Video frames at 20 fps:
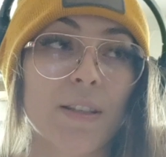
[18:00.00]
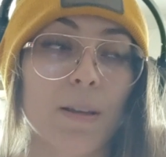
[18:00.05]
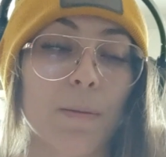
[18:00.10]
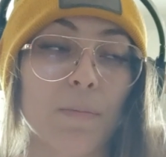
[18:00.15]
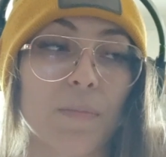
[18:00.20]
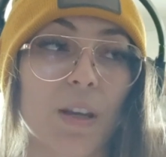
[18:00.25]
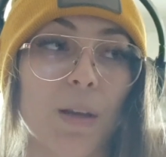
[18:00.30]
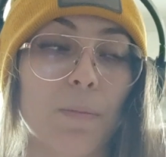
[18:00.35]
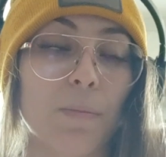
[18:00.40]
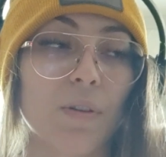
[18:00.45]

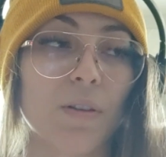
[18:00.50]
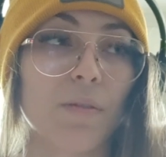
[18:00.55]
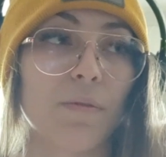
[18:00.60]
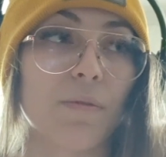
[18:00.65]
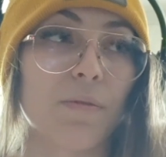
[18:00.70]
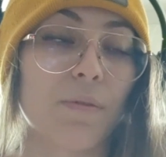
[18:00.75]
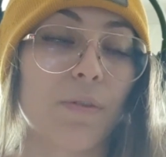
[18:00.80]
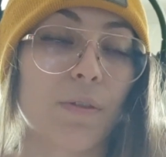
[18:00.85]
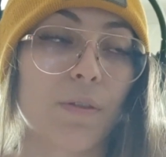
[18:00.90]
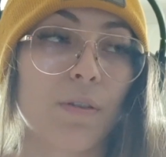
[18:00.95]
some type
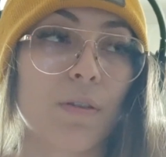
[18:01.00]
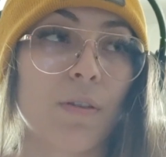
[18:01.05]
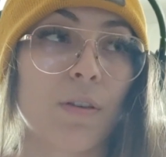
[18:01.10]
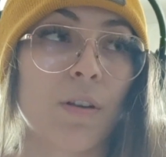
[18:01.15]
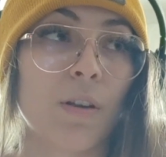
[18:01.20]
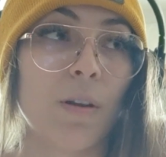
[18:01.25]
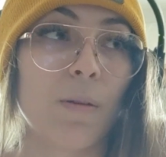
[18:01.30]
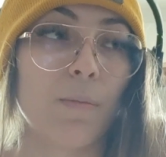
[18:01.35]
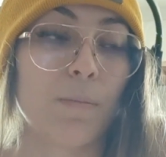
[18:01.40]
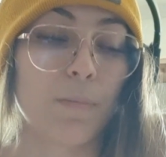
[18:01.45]
of
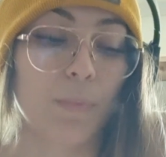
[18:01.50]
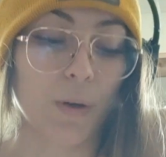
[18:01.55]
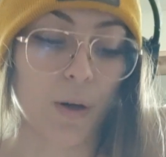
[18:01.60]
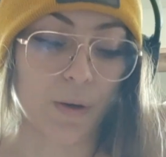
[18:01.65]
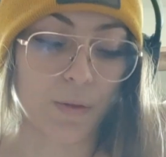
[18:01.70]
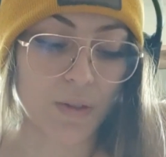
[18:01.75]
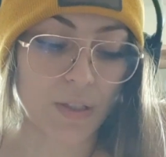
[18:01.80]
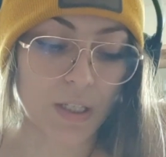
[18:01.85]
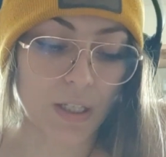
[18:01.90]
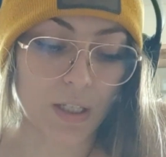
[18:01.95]

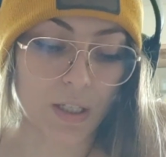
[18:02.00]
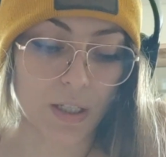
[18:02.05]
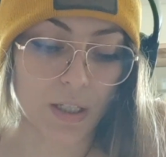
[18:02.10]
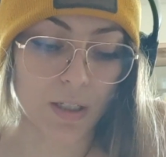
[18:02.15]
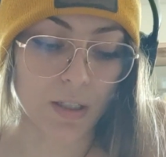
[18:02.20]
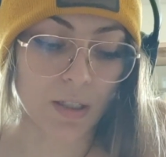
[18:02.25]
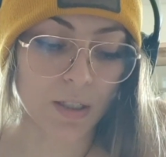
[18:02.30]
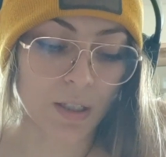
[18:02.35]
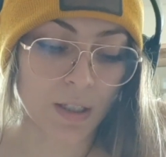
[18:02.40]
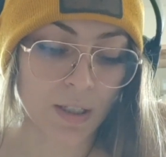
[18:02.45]

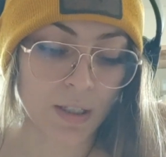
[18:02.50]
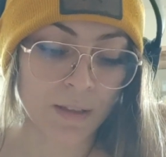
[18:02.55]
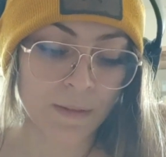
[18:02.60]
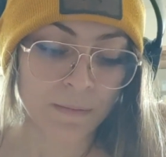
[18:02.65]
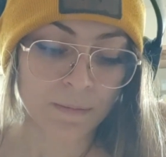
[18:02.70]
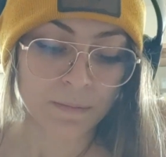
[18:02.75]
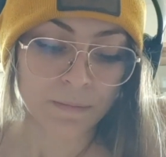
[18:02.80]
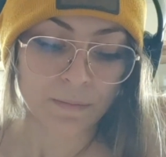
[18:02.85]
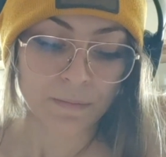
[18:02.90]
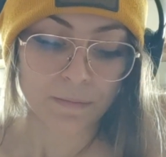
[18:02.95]
protein
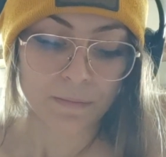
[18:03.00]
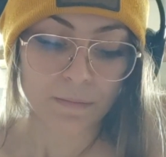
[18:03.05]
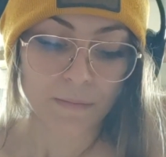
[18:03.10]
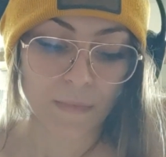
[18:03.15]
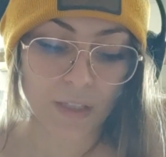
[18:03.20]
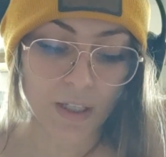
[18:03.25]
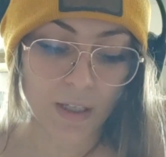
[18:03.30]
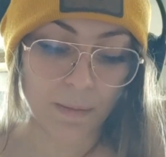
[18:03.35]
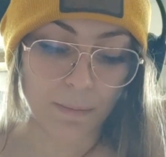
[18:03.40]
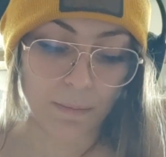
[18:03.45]

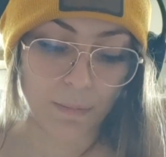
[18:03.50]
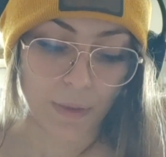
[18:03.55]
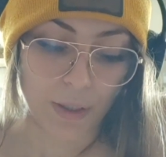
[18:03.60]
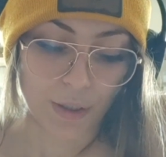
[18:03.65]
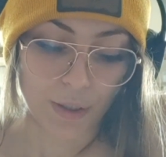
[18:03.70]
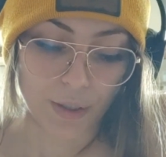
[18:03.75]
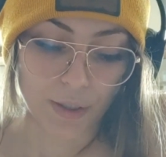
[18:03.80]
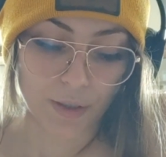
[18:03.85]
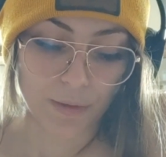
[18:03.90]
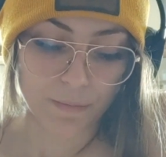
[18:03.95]
and
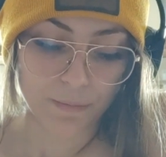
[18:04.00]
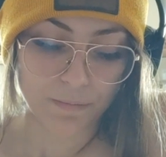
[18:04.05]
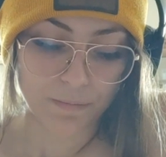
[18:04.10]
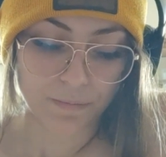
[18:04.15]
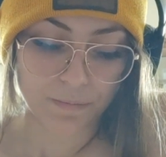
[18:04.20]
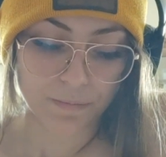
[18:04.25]
butter.